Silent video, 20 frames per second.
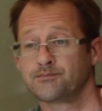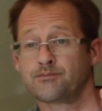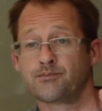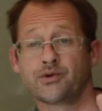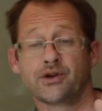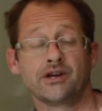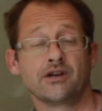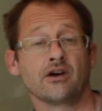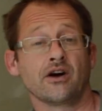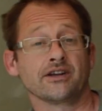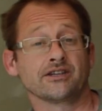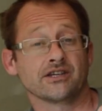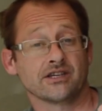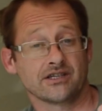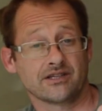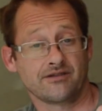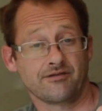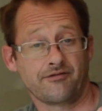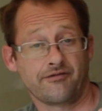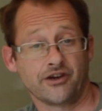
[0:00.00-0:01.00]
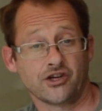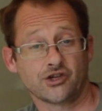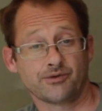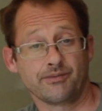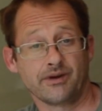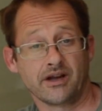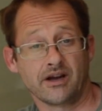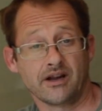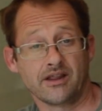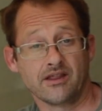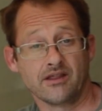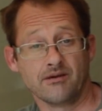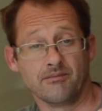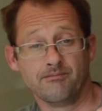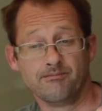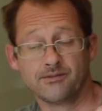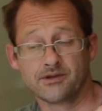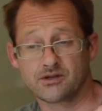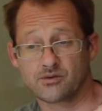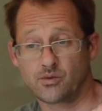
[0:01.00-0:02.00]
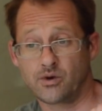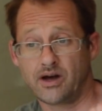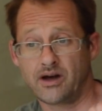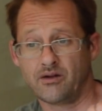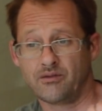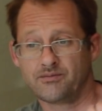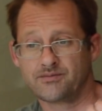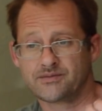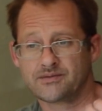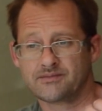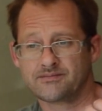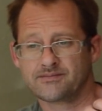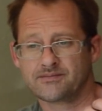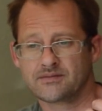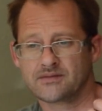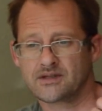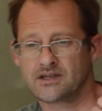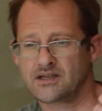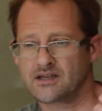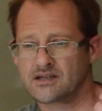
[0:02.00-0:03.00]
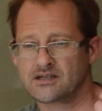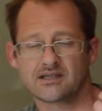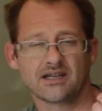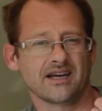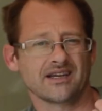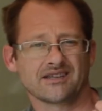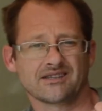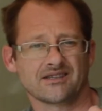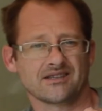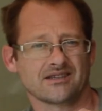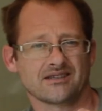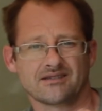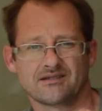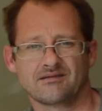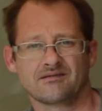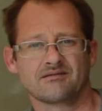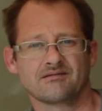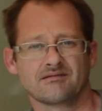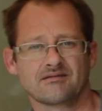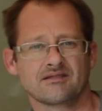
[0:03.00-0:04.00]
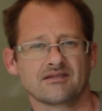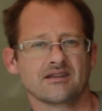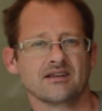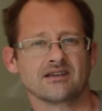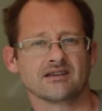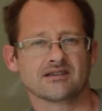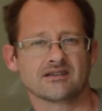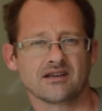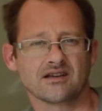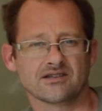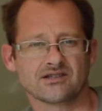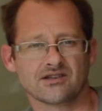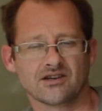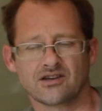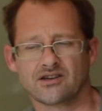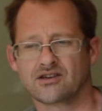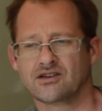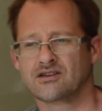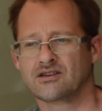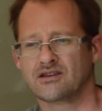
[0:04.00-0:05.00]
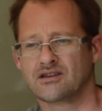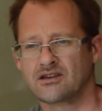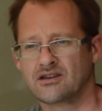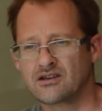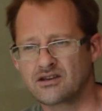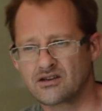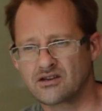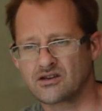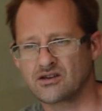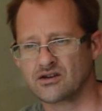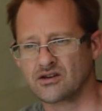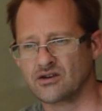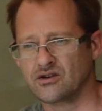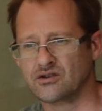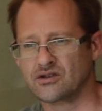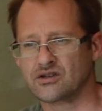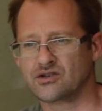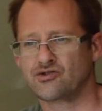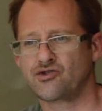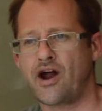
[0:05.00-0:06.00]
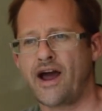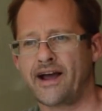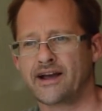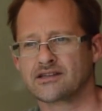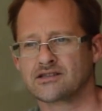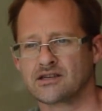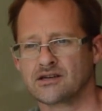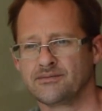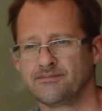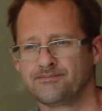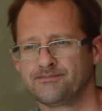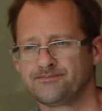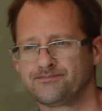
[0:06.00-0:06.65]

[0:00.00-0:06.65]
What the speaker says: pre-digested fish meal in them as well, because that's just, it's such a good attractor.